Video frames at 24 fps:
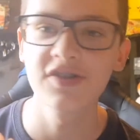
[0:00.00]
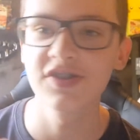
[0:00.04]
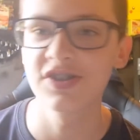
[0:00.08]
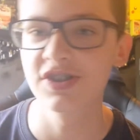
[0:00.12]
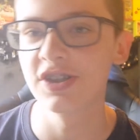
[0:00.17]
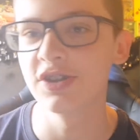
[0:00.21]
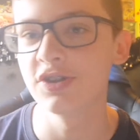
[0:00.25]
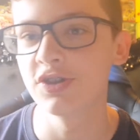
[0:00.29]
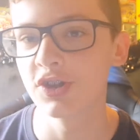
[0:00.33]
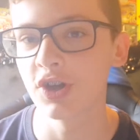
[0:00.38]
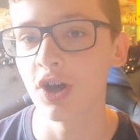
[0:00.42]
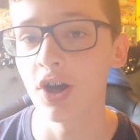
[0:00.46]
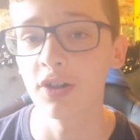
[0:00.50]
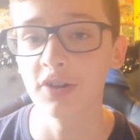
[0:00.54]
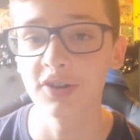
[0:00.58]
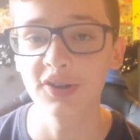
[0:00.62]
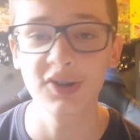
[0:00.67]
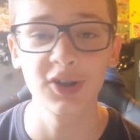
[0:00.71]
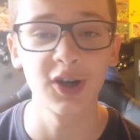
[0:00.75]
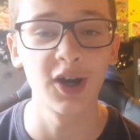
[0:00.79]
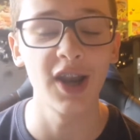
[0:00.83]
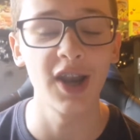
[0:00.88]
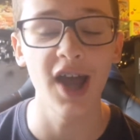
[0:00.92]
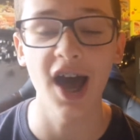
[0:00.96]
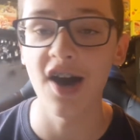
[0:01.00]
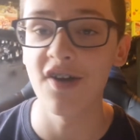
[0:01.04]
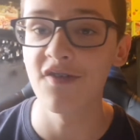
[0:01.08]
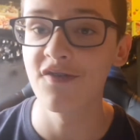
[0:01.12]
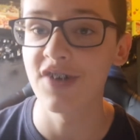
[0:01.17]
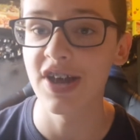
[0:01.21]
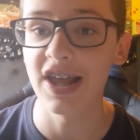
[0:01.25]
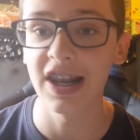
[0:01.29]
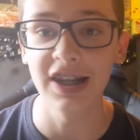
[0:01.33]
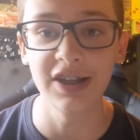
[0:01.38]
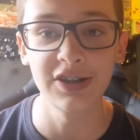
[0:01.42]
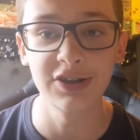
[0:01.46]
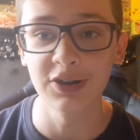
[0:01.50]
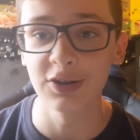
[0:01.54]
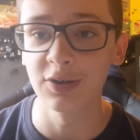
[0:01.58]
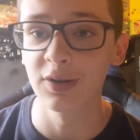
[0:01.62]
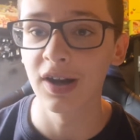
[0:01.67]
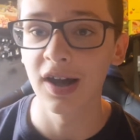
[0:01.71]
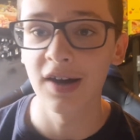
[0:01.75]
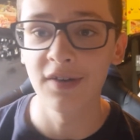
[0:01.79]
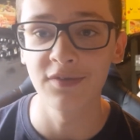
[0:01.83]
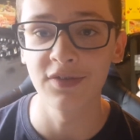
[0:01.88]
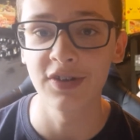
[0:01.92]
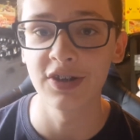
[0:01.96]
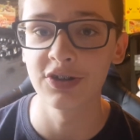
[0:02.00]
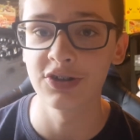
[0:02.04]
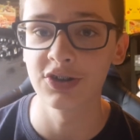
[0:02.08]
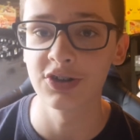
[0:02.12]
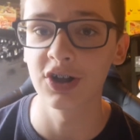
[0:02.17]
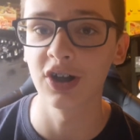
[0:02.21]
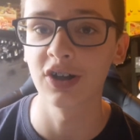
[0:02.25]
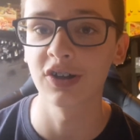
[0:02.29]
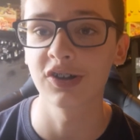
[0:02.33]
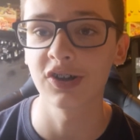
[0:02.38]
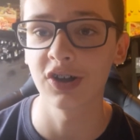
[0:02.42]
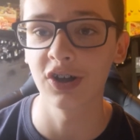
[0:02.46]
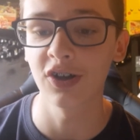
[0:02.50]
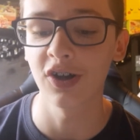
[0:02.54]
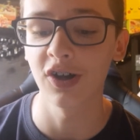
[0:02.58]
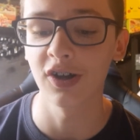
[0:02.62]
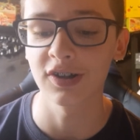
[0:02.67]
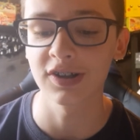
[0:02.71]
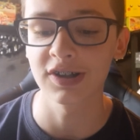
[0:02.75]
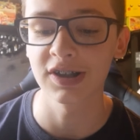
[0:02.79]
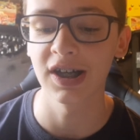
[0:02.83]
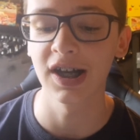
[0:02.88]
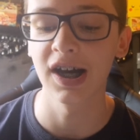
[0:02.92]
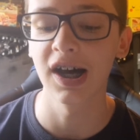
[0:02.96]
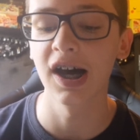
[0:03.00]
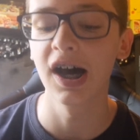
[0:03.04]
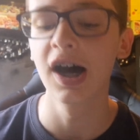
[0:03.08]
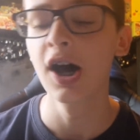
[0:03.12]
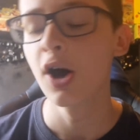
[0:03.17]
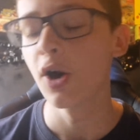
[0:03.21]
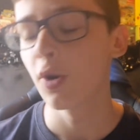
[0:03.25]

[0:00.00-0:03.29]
is the Jolteon. I really do love the Jolteon alternate art.